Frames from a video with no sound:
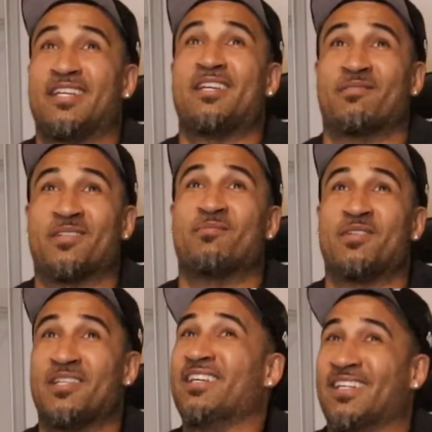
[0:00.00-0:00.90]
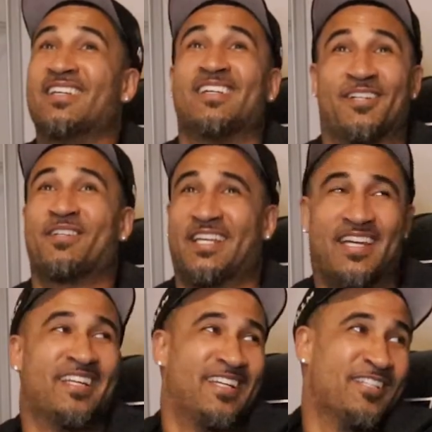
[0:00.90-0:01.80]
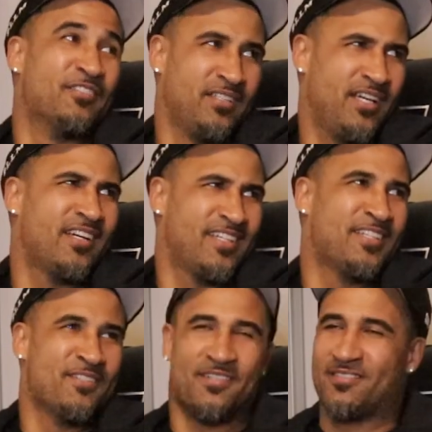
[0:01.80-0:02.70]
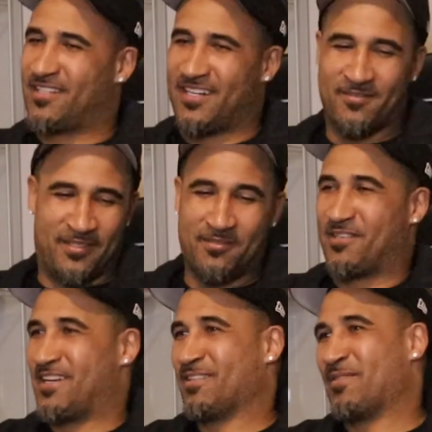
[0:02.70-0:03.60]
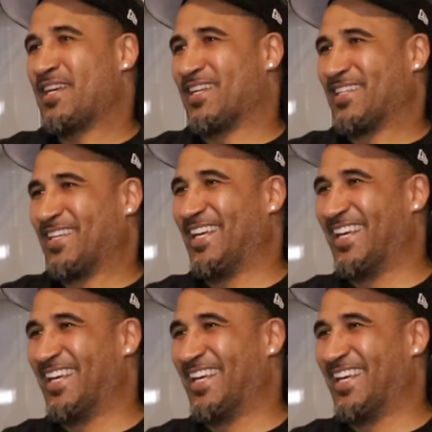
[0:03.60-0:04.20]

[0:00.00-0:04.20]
lean finna be okay. Yeah, yeah, you know, I'm trying to, I'm trying to bet. Look,